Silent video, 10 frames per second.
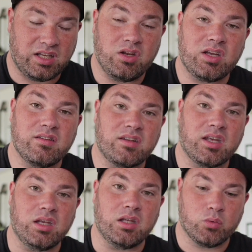and then you can
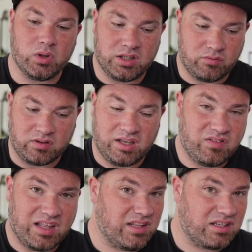say, you know what,
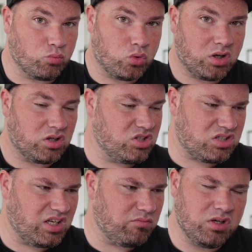if that doesn't work,
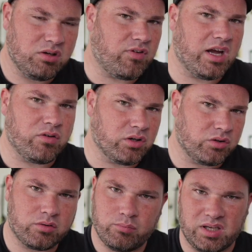just give me the
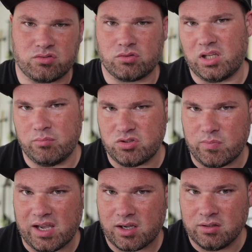500 pixel image
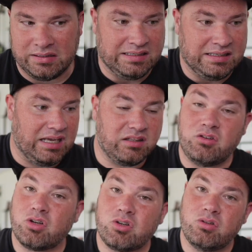back. And
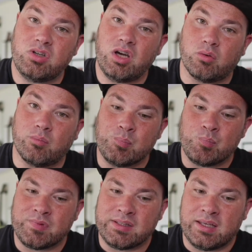then you're good to go.
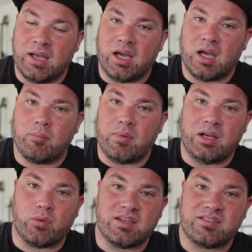
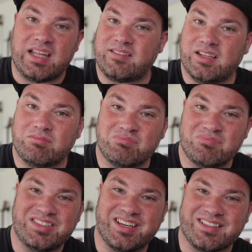Anyways, that's it.
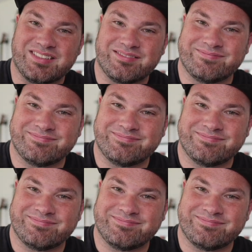Cheers.